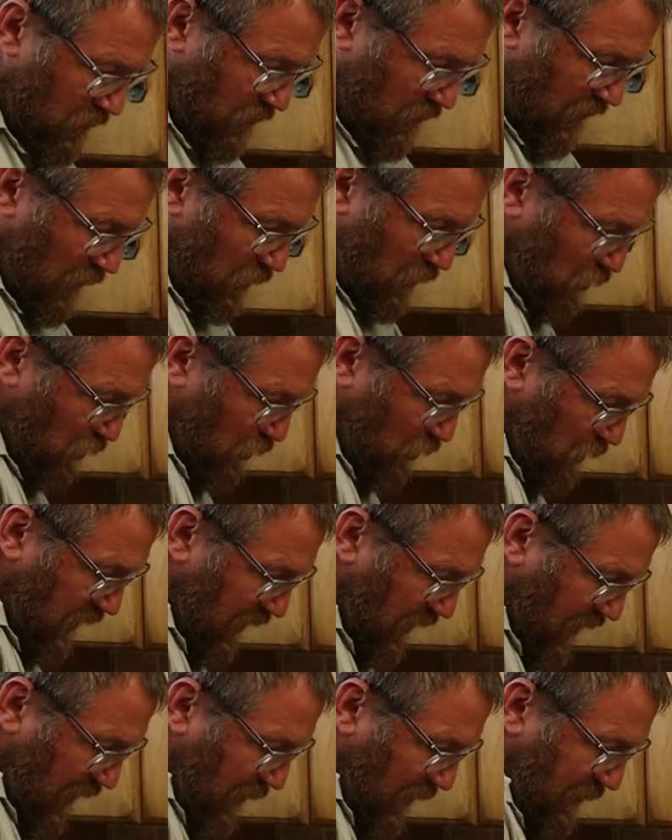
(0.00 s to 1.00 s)
Get all
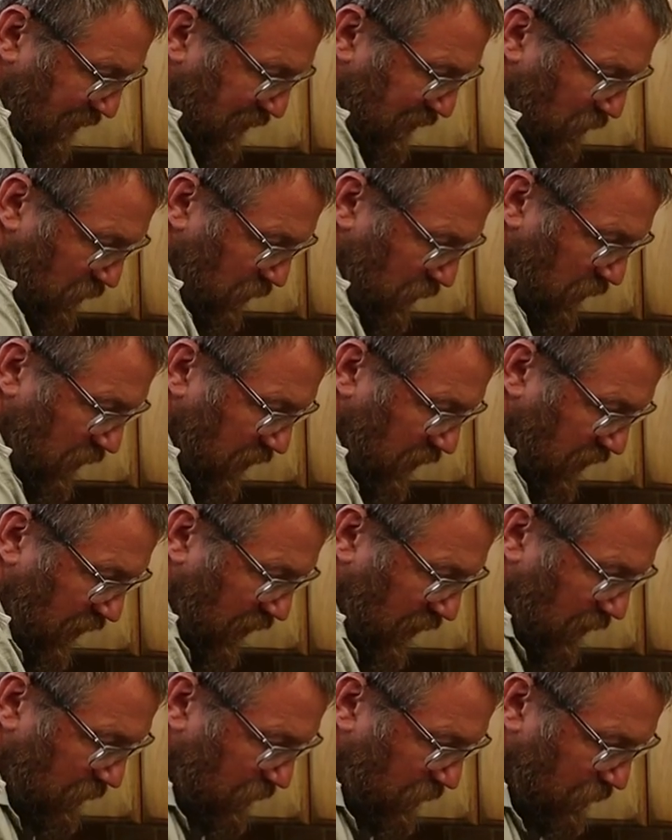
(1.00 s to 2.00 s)
the air out that you
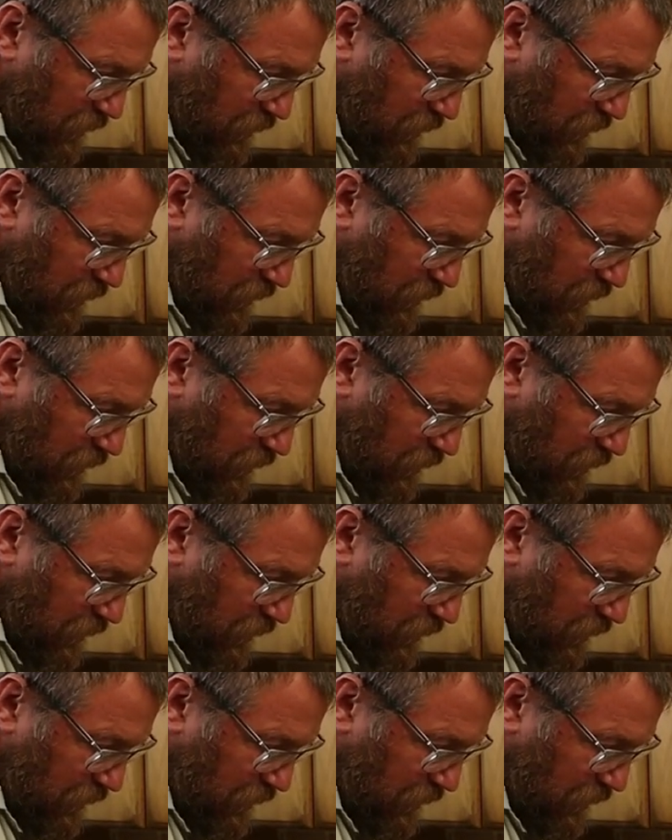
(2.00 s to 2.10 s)
can.